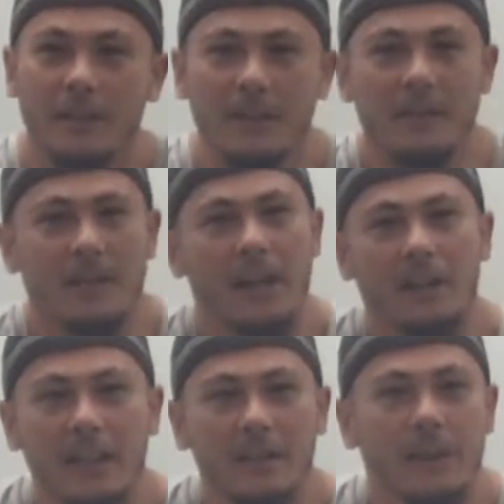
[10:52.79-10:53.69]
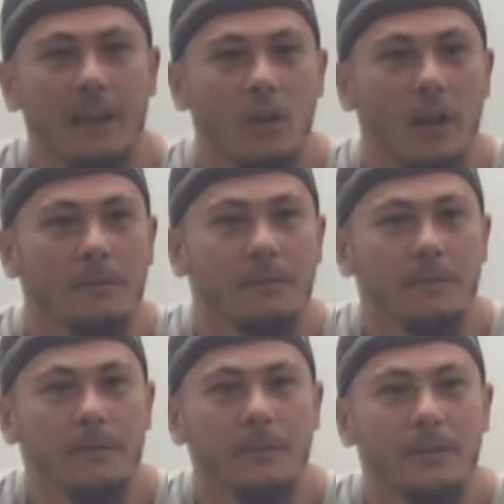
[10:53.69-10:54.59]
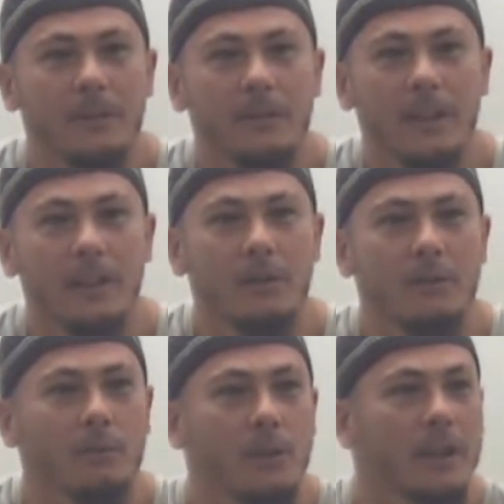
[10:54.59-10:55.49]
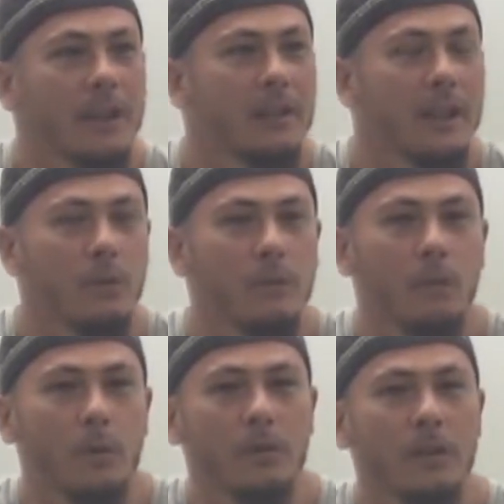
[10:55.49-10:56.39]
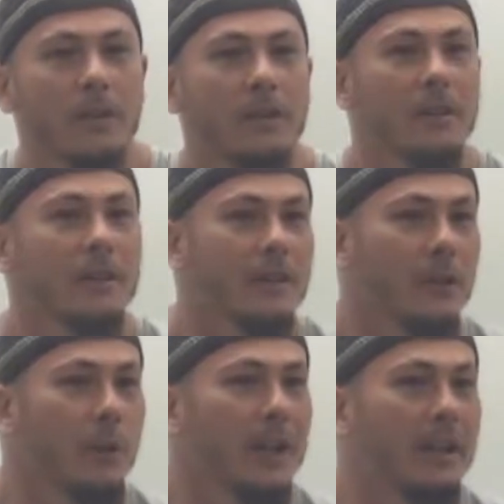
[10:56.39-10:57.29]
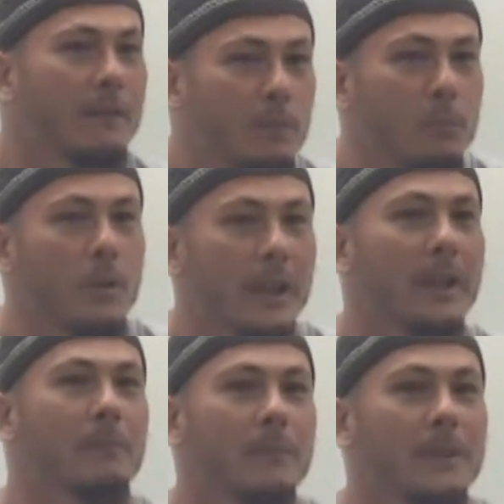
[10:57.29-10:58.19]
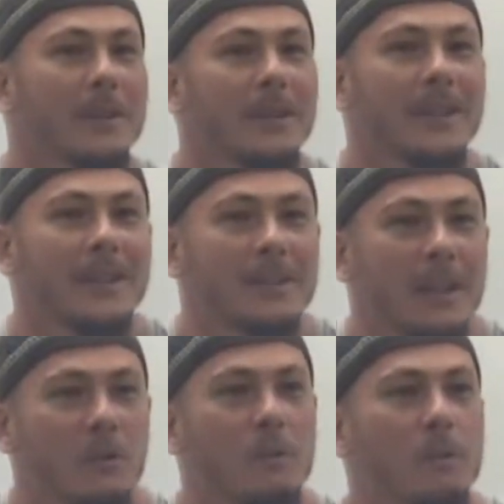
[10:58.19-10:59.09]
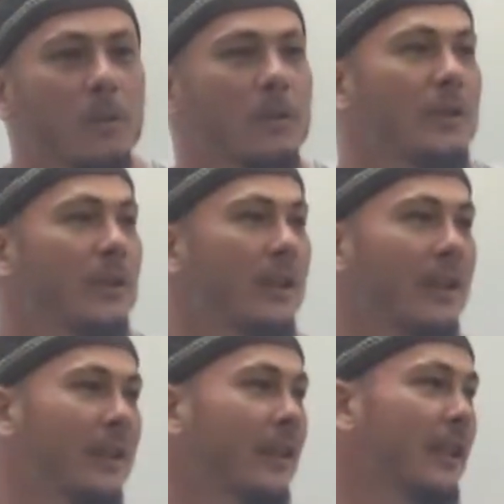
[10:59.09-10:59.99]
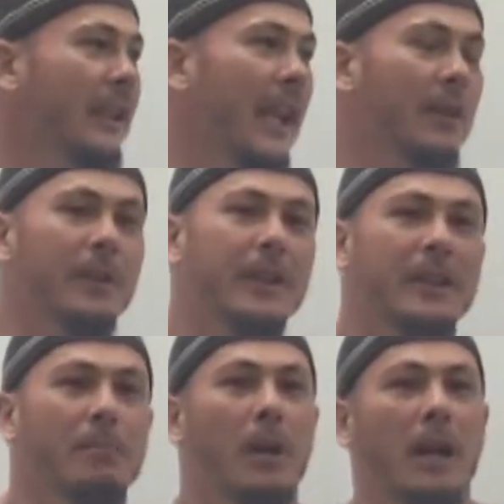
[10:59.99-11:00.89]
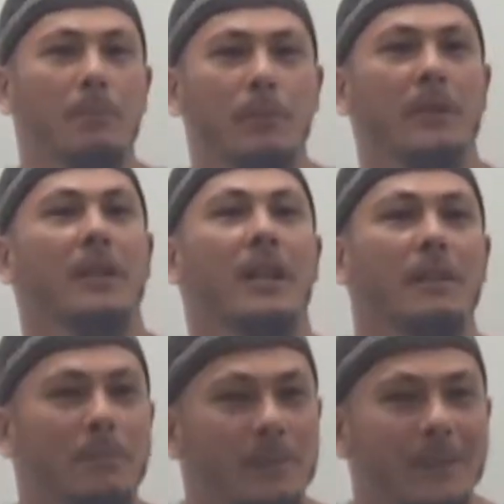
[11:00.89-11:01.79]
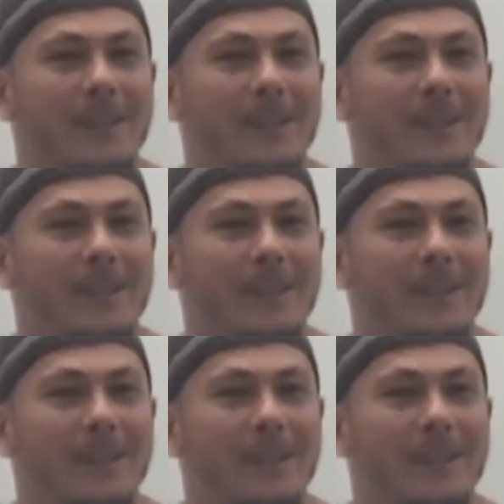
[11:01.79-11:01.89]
this is how they live their life. They look forward to the weekend football game. They look forward to the gathering at the pub or the club,